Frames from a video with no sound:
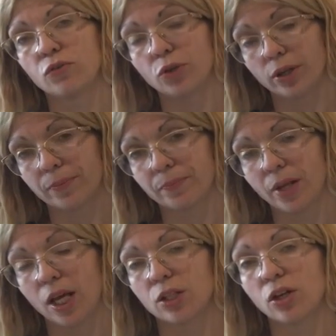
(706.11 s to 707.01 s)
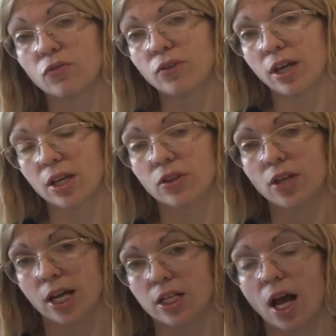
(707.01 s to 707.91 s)
Für. Don't forget
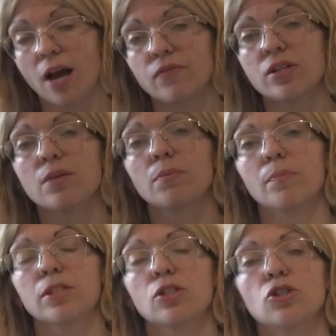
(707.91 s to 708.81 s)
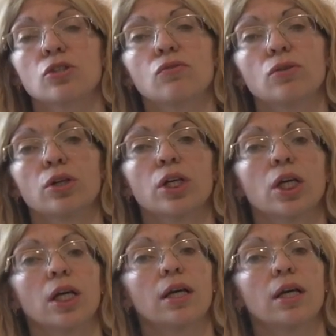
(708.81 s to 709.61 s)
that after the preposition für,